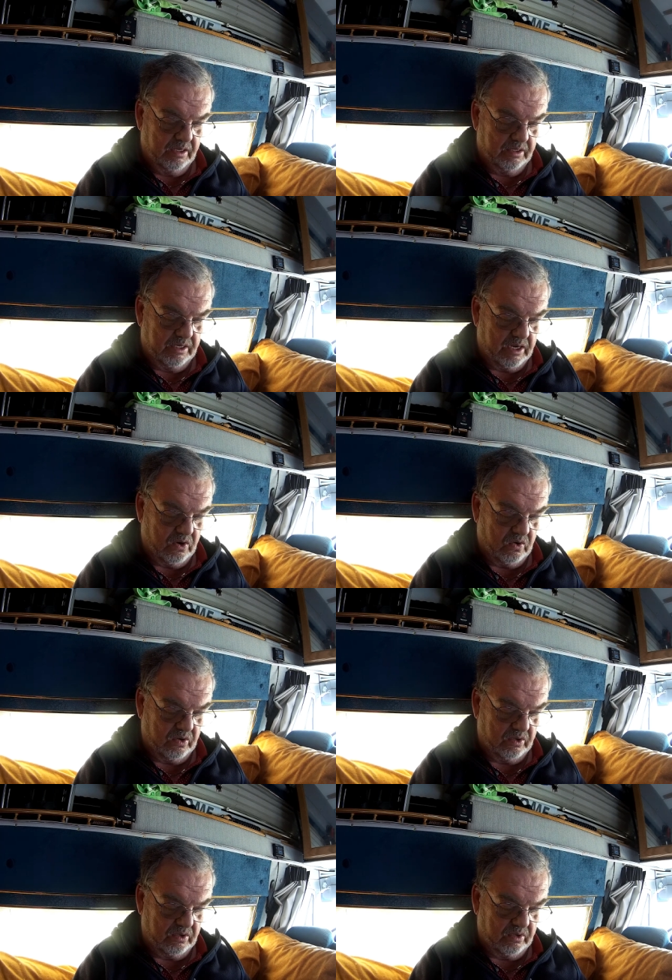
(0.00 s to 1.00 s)
now,
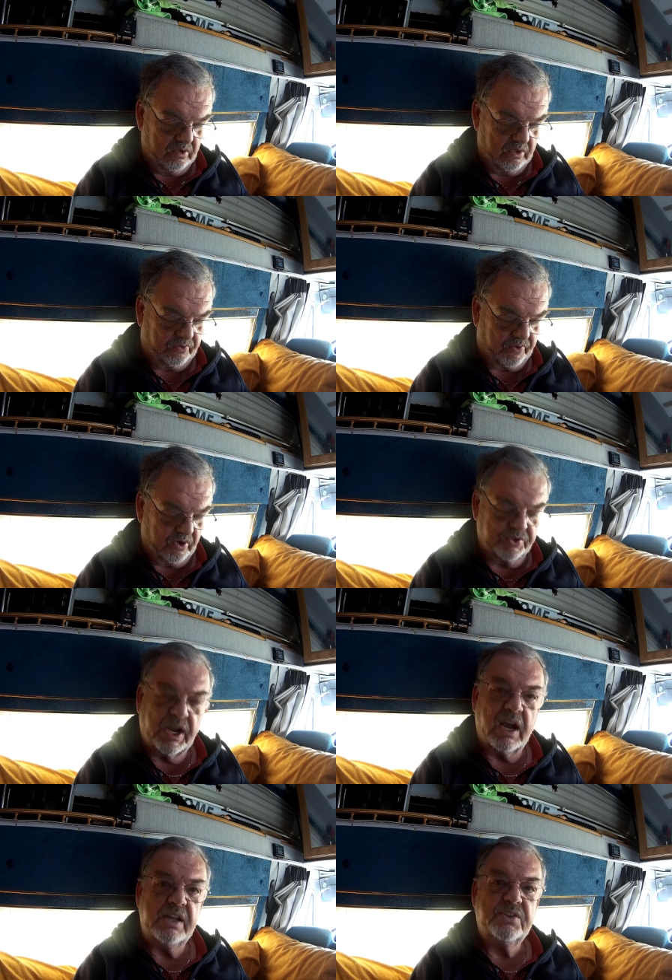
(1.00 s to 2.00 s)
as far as
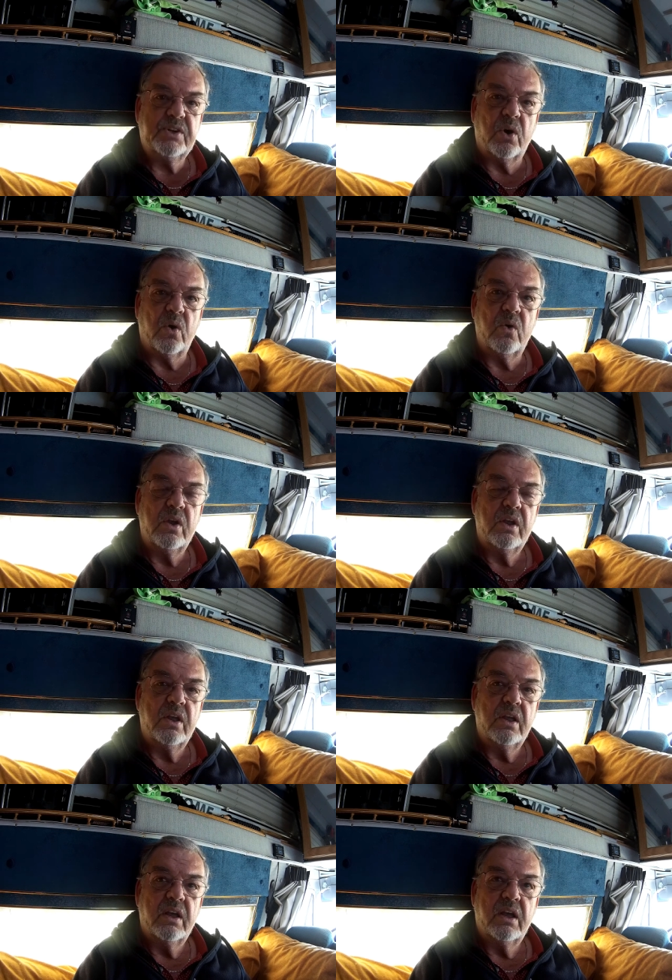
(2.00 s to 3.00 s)
hides go,
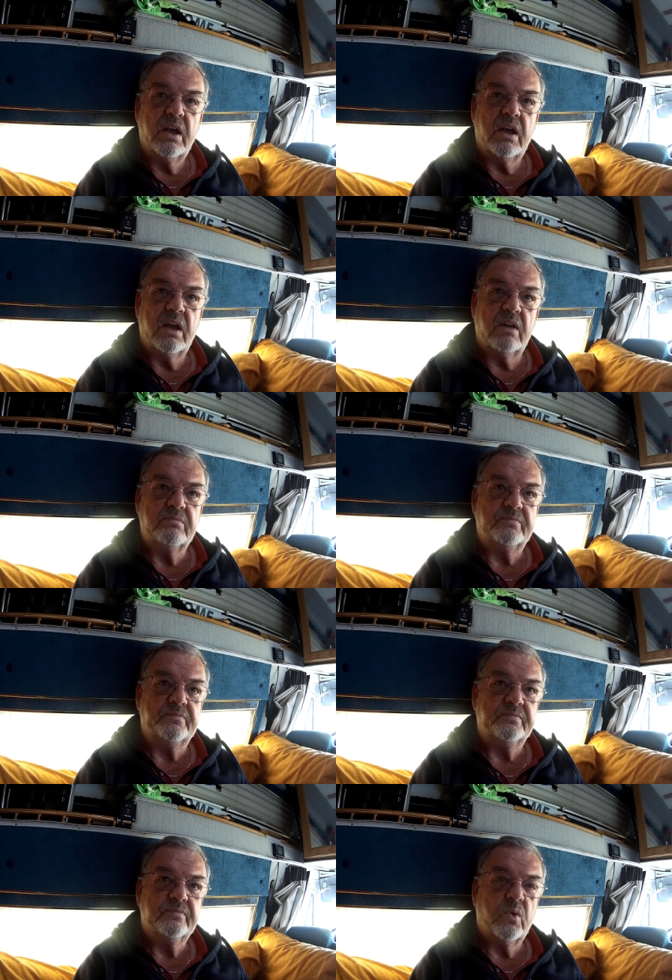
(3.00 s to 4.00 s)
um,
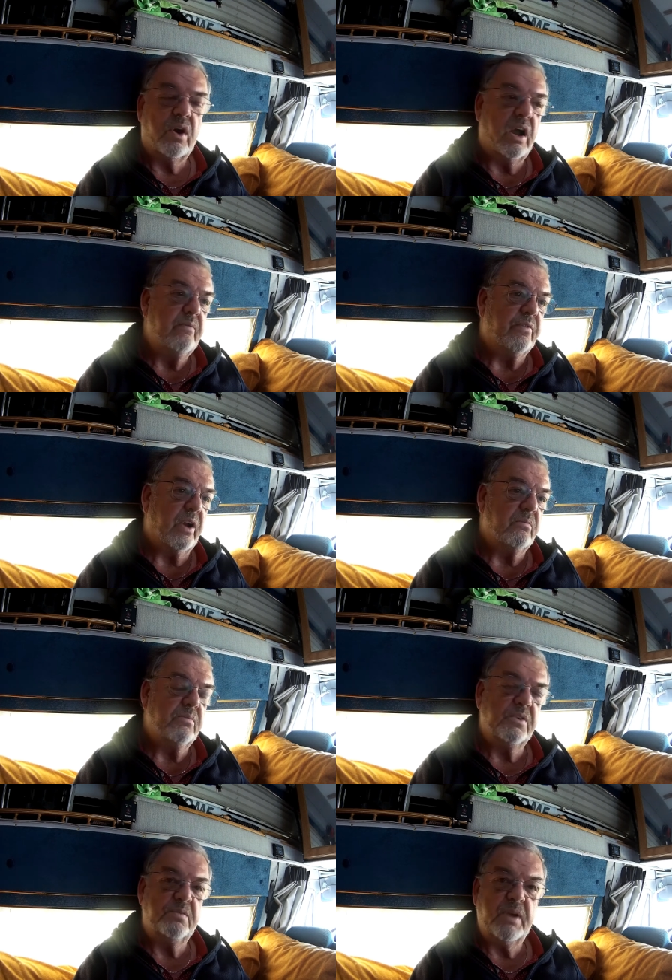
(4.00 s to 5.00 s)
where I'm
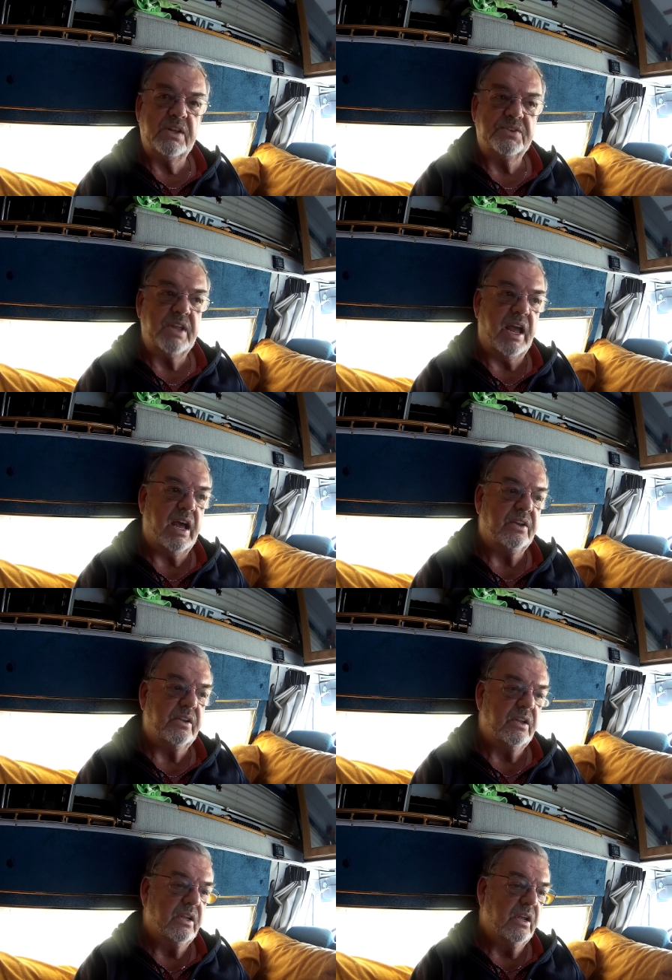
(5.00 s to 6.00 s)
from is Medicine Hat.
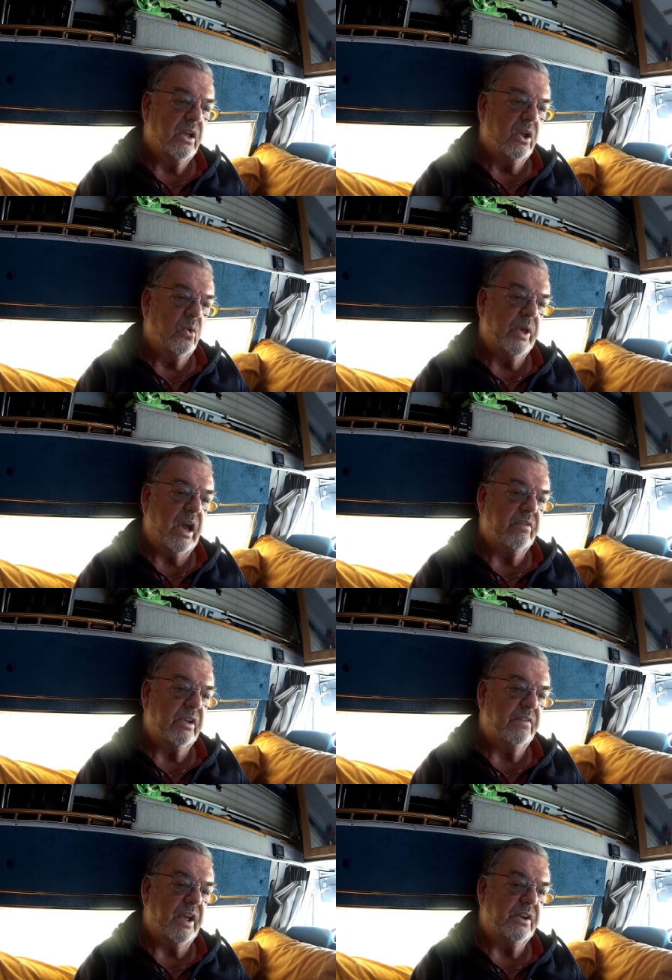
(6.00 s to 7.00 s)
We have an
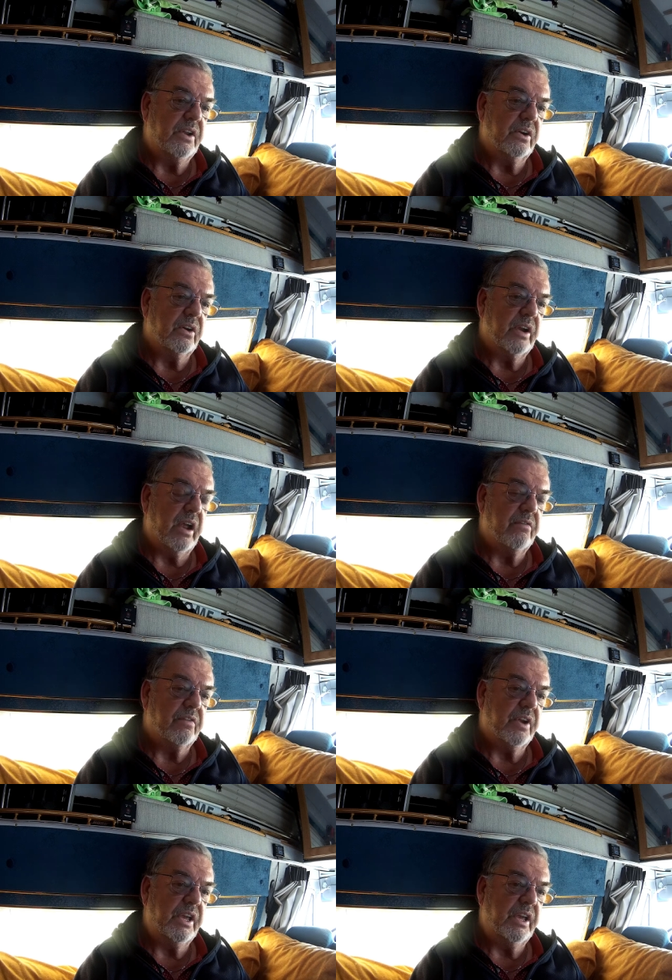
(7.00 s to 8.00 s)
event here
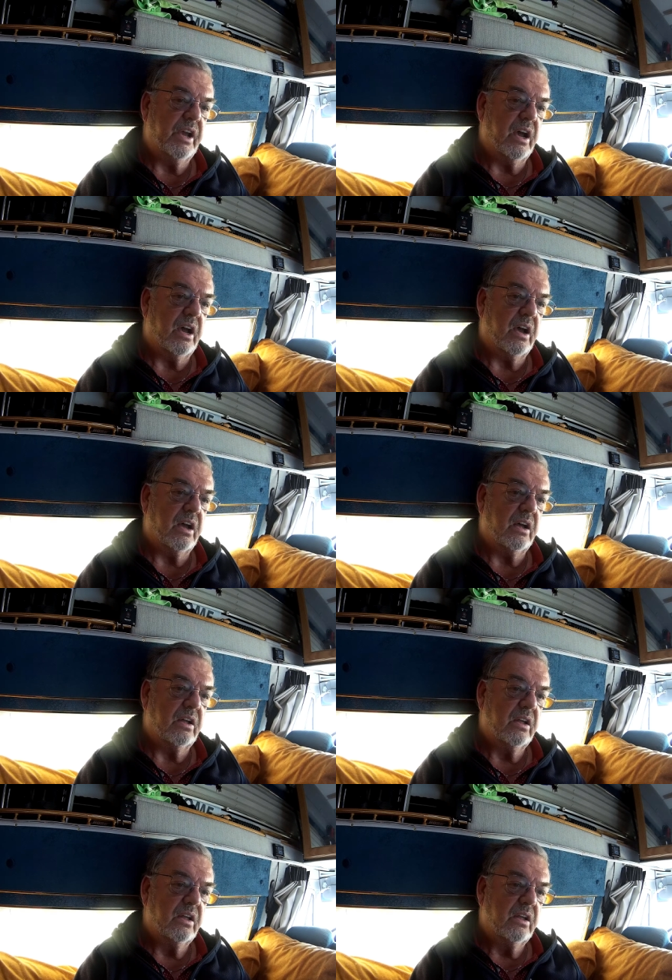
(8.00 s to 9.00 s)
every uh,
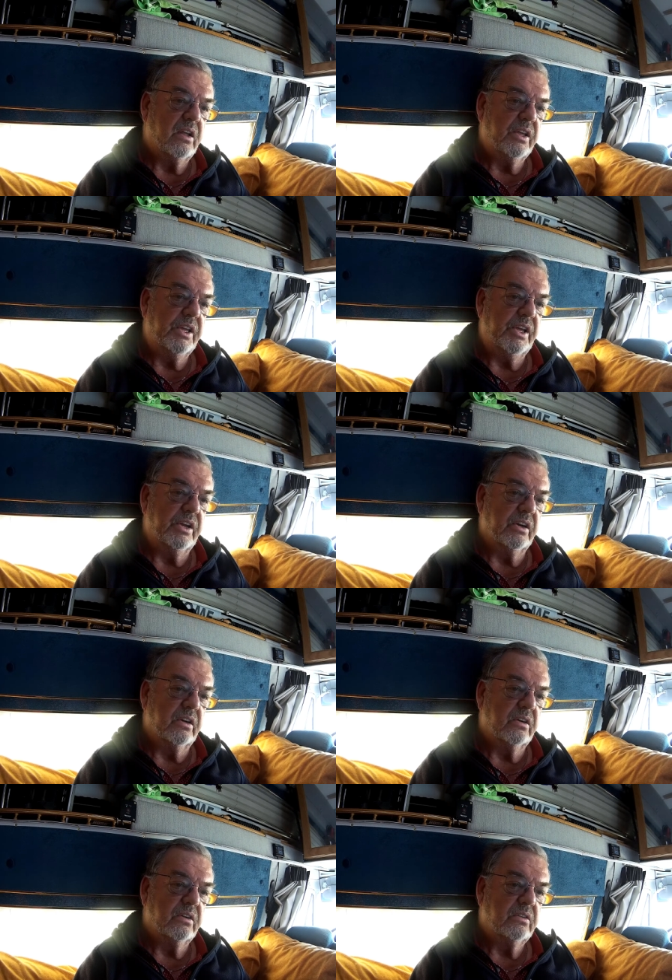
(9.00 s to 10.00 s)

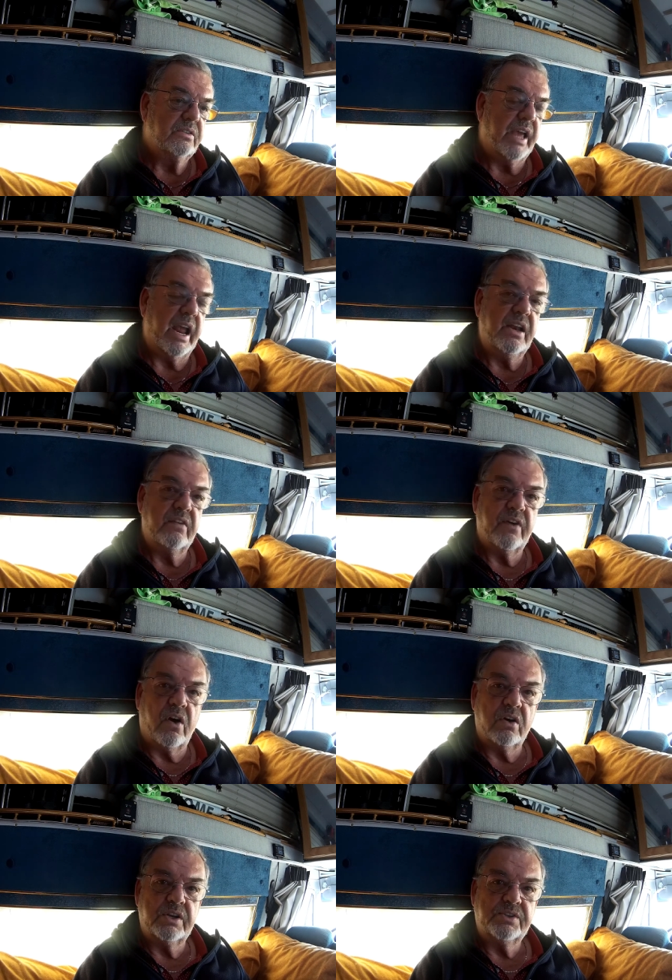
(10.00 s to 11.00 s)
year, the end of
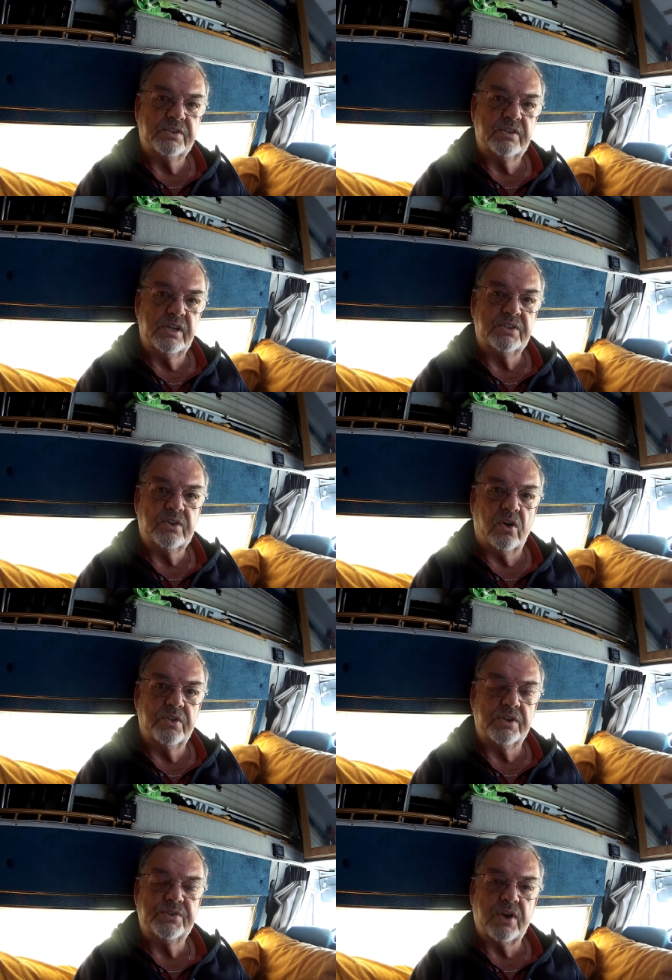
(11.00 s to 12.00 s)
August. It's called
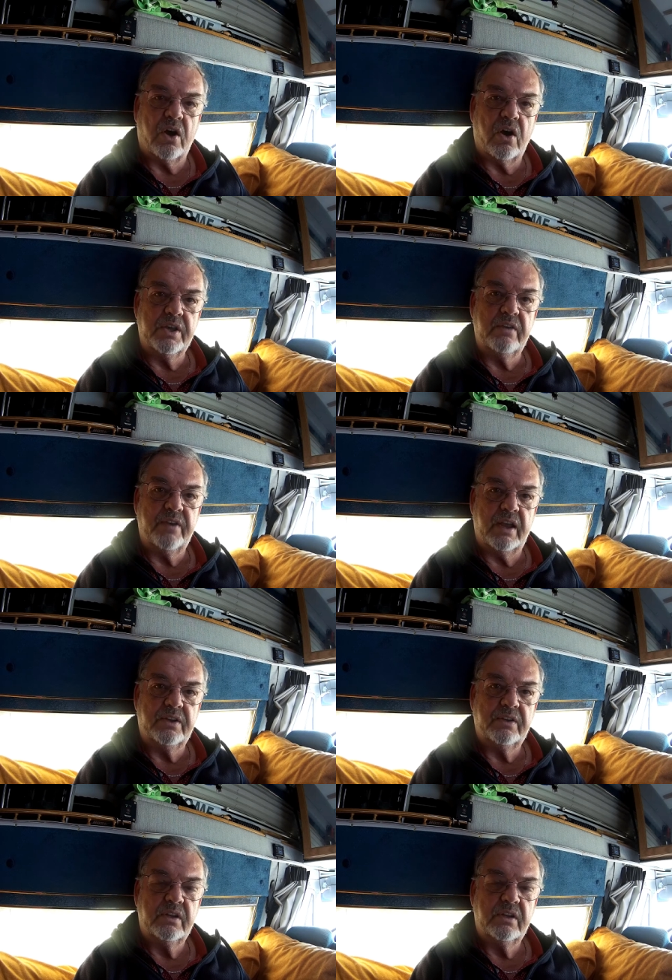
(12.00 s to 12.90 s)
the SAW event,